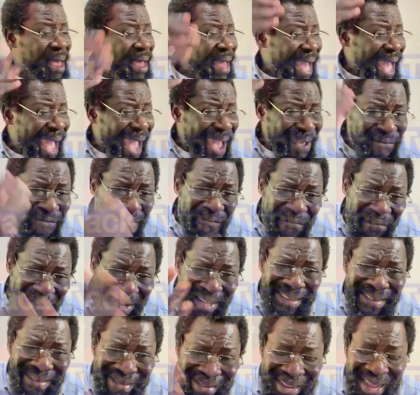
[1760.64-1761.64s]
Every
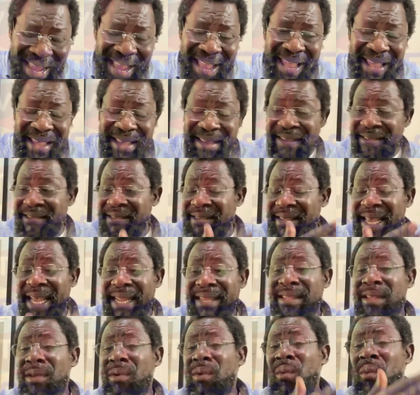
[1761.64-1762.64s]
day is
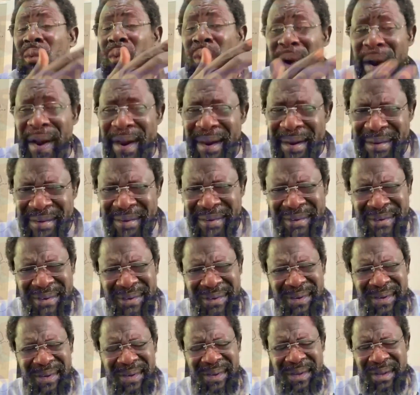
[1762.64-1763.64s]
getting
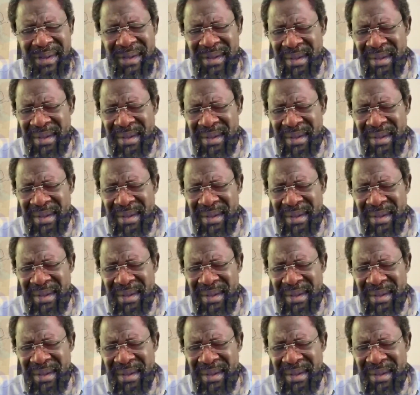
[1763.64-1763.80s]
worse.